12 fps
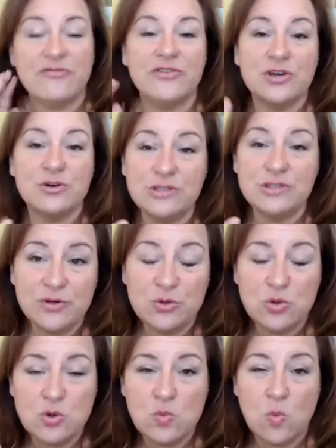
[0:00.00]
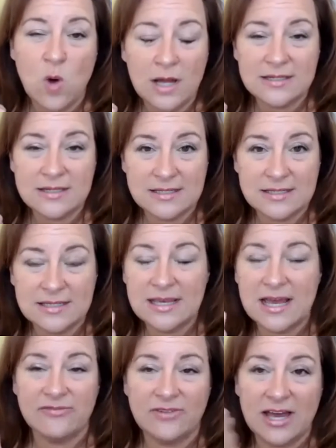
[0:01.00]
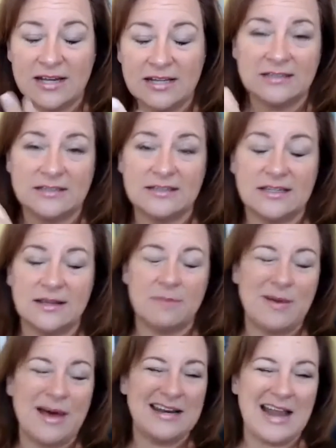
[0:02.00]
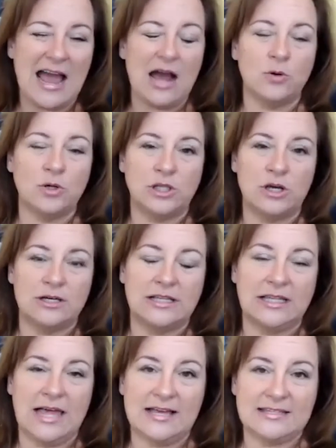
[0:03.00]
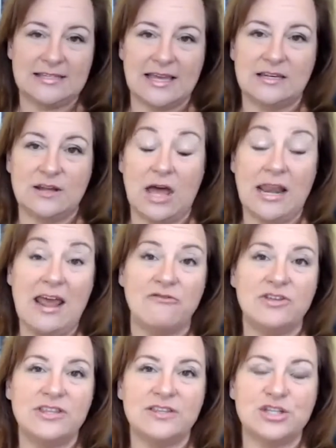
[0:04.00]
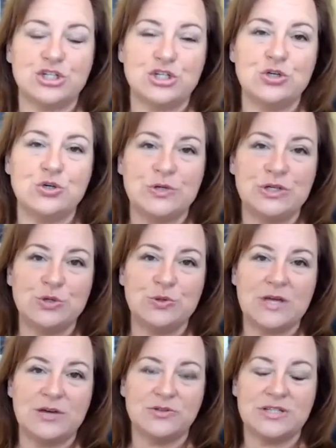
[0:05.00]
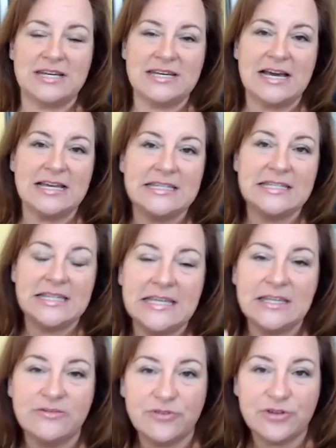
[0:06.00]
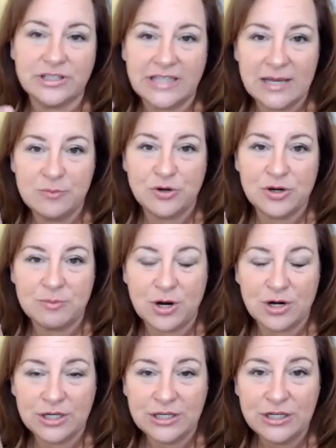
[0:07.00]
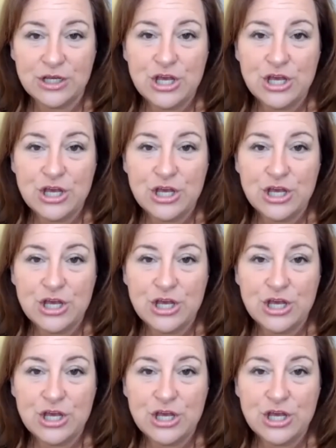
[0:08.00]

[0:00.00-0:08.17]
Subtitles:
For those of you who want to see, I've got about an hour-long class on everything that's new in 2019 for the library market.